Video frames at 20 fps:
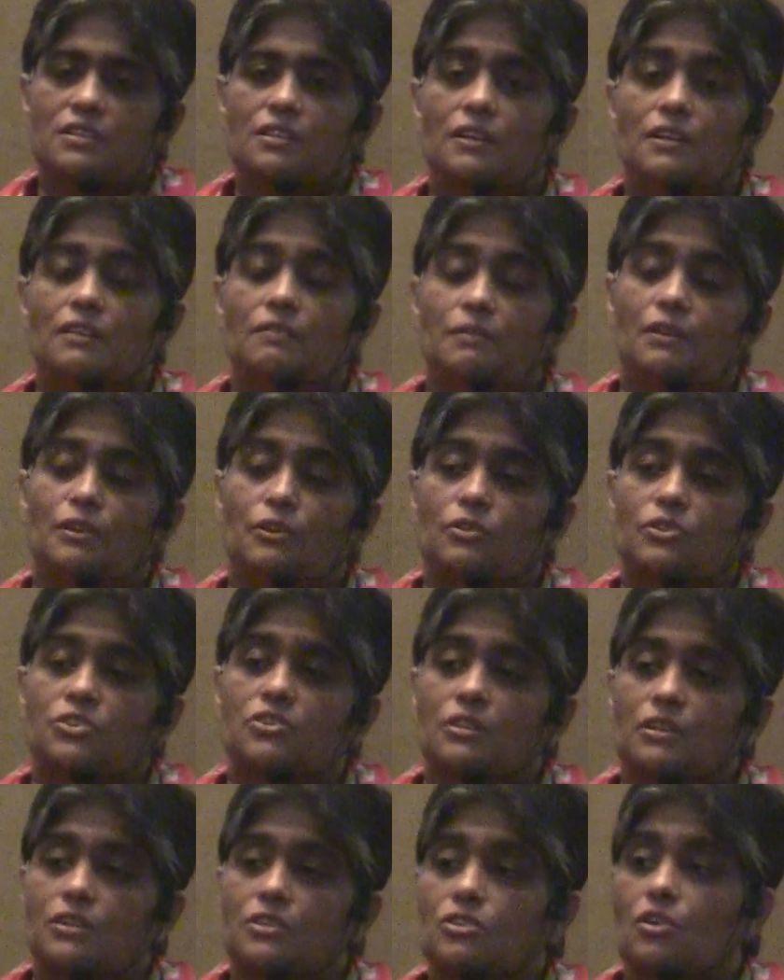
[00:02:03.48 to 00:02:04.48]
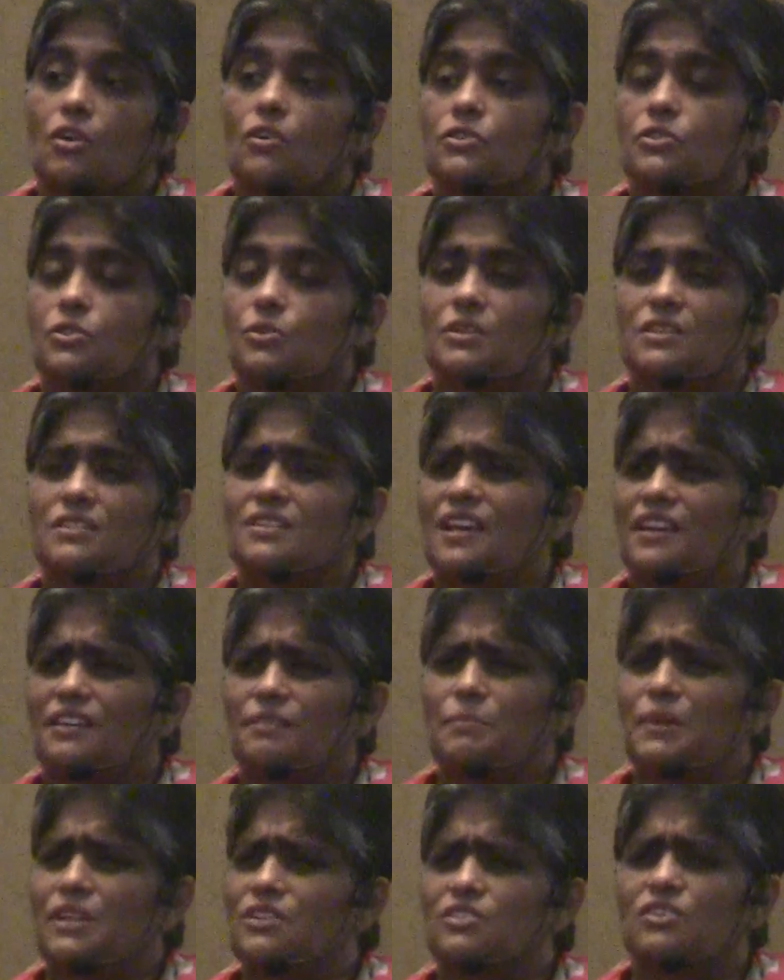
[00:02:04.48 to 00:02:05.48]
In church also is
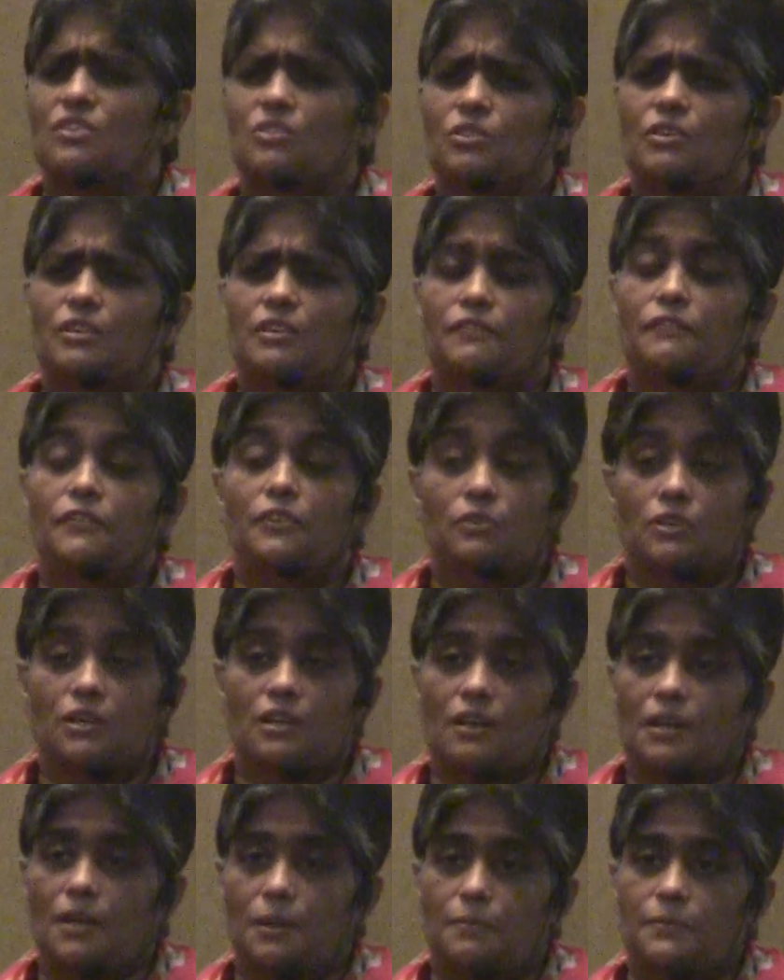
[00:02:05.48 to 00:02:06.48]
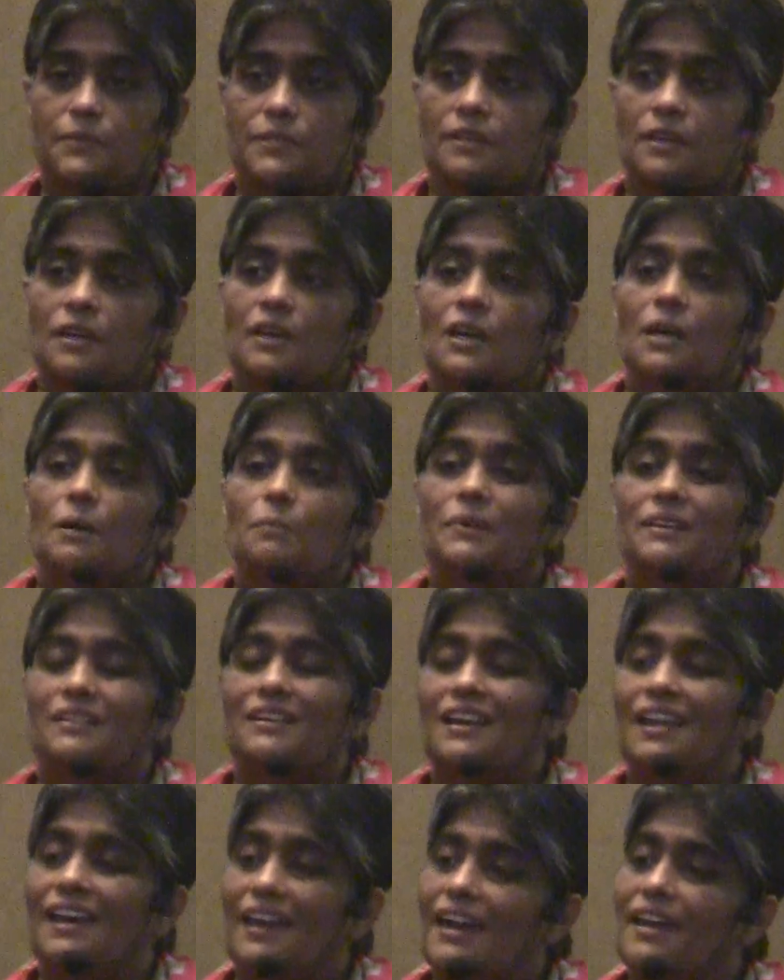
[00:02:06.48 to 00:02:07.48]
like mentioned only a few times, but
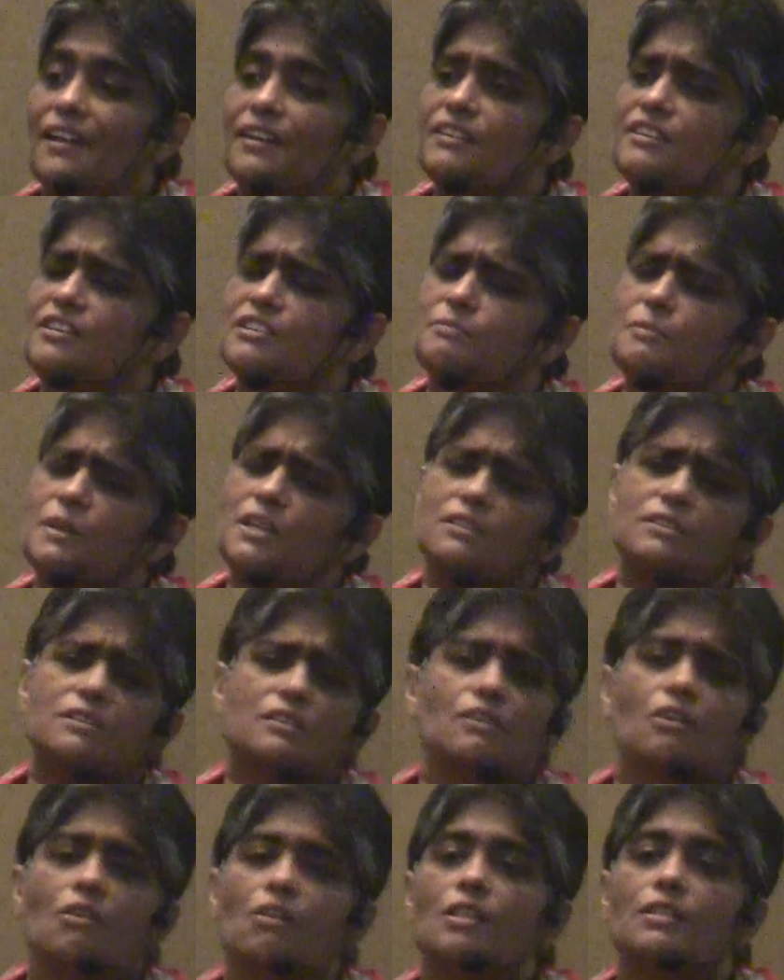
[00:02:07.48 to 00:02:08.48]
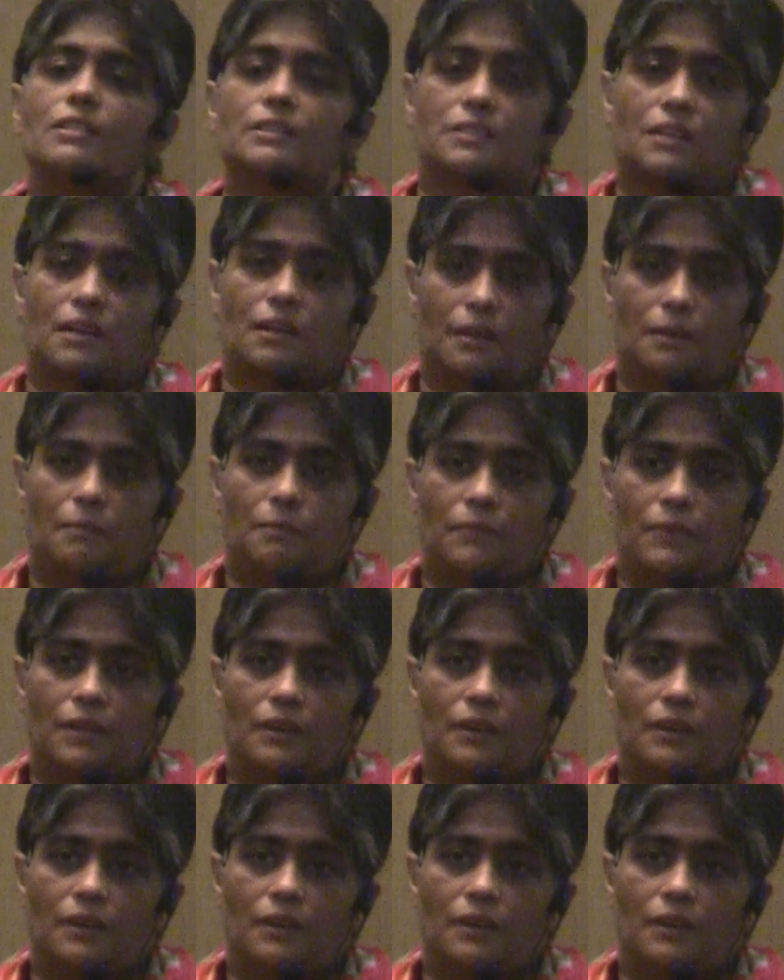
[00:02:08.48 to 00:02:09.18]
land is mentioned all the time.